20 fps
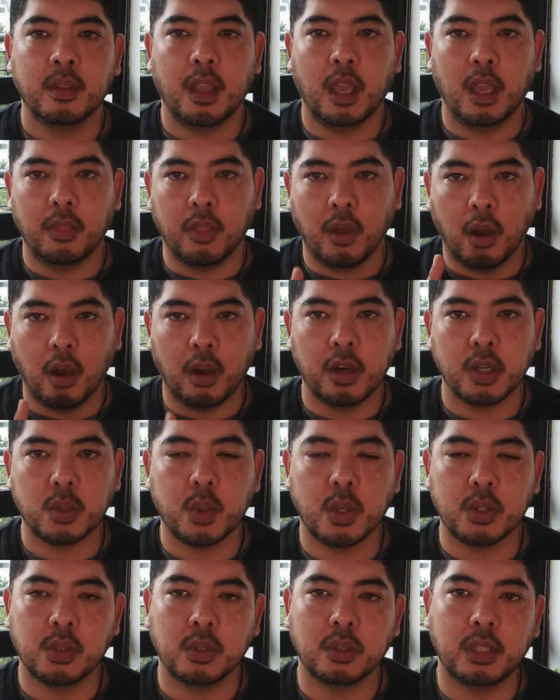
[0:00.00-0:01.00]
and the honest
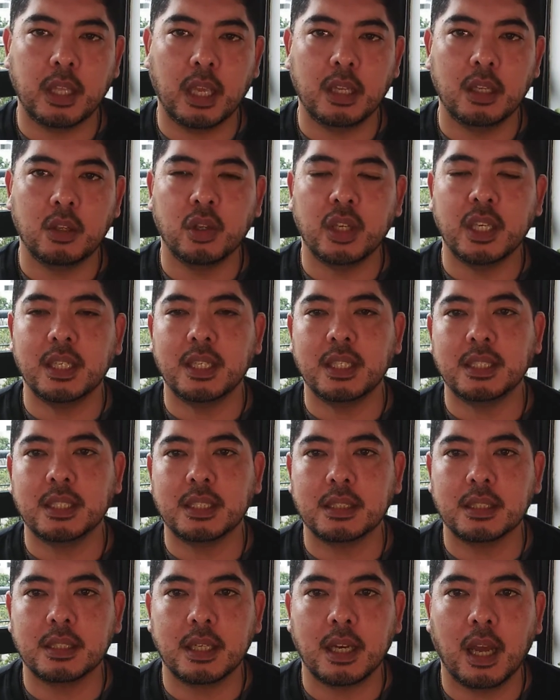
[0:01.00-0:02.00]
ones will tell you it
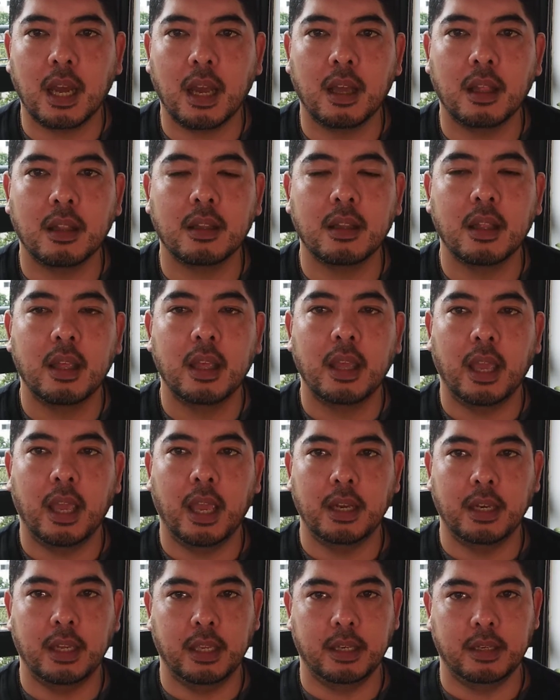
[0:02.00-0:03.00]
is trial
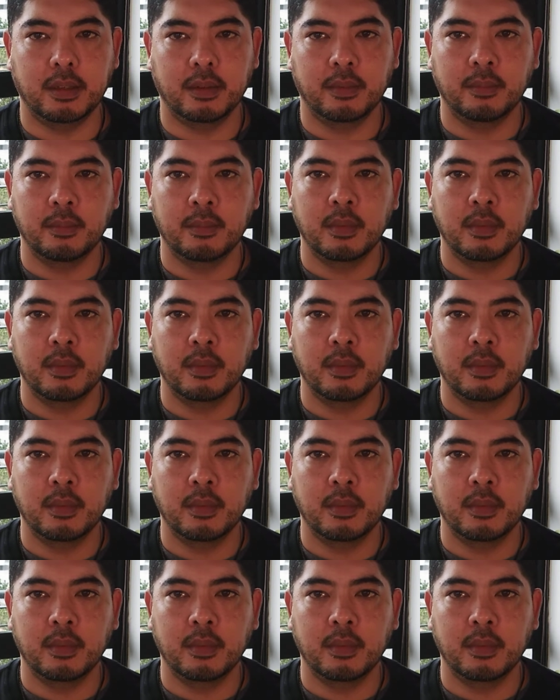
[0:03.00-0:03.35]
and error.